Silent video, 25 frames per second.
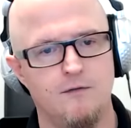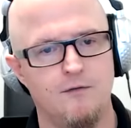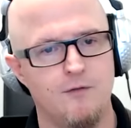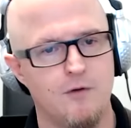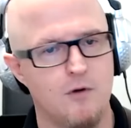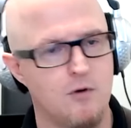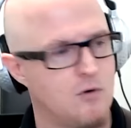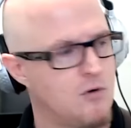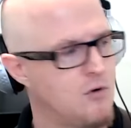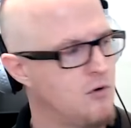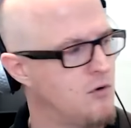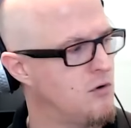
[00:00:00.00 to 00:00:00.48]

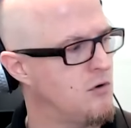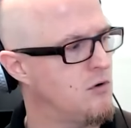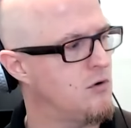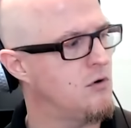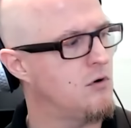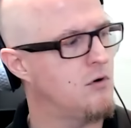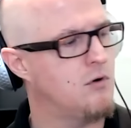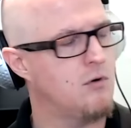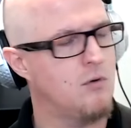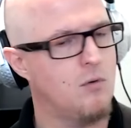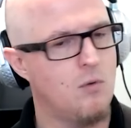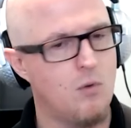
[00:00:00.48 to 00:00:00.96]

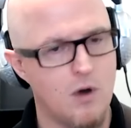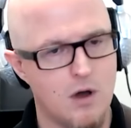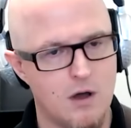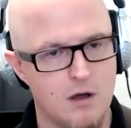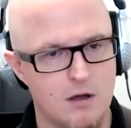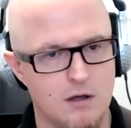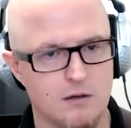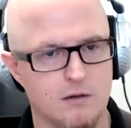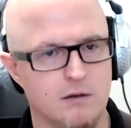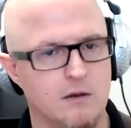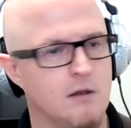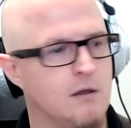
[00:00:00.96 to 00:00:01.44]
4,
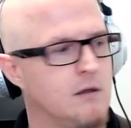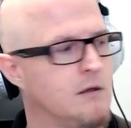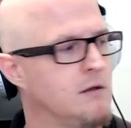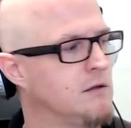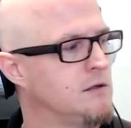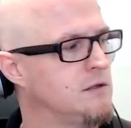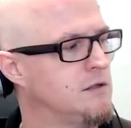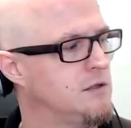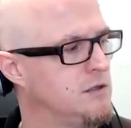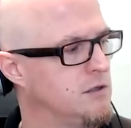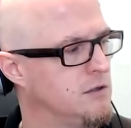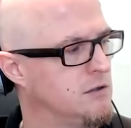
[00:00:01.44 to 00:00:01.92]
1,
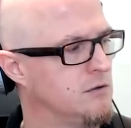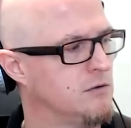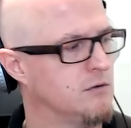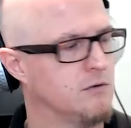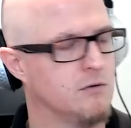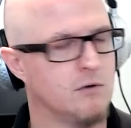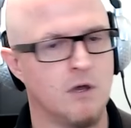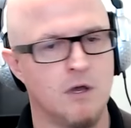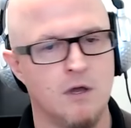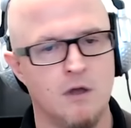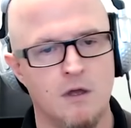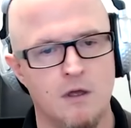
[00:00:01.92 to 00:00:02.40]

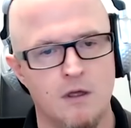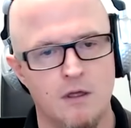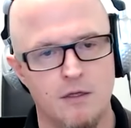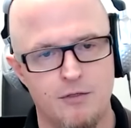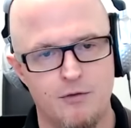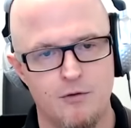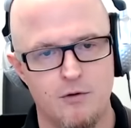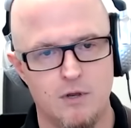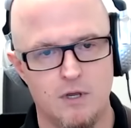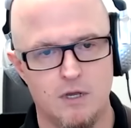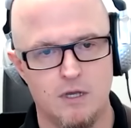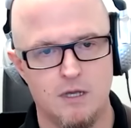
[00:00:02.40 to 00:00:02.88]
2,
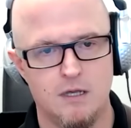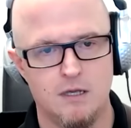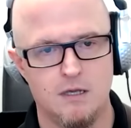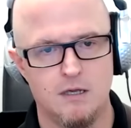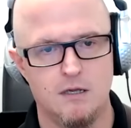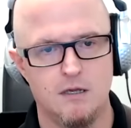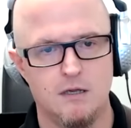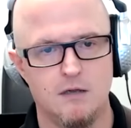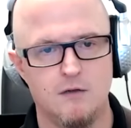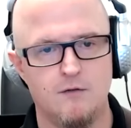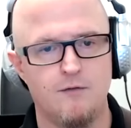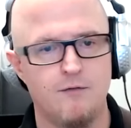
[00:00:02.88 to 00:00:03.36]

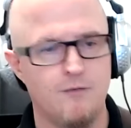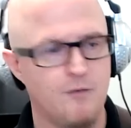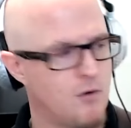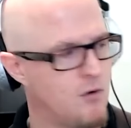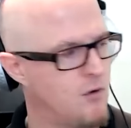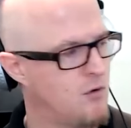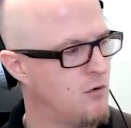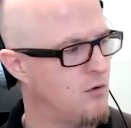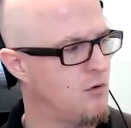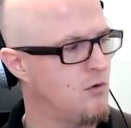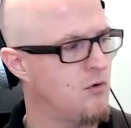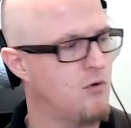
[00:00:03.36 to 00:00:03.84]
3,
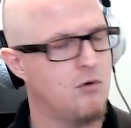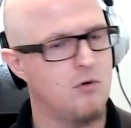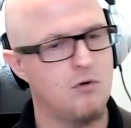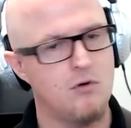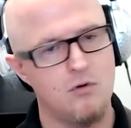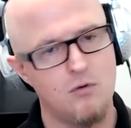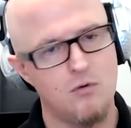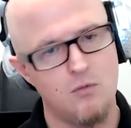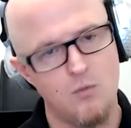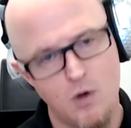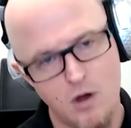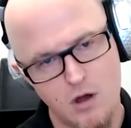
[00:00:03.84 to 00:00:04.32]

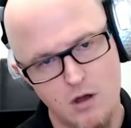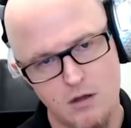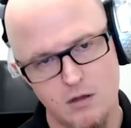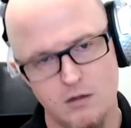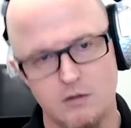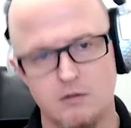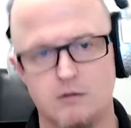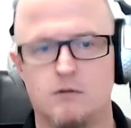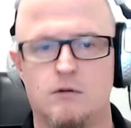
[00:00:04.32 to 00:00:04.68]
4, 1,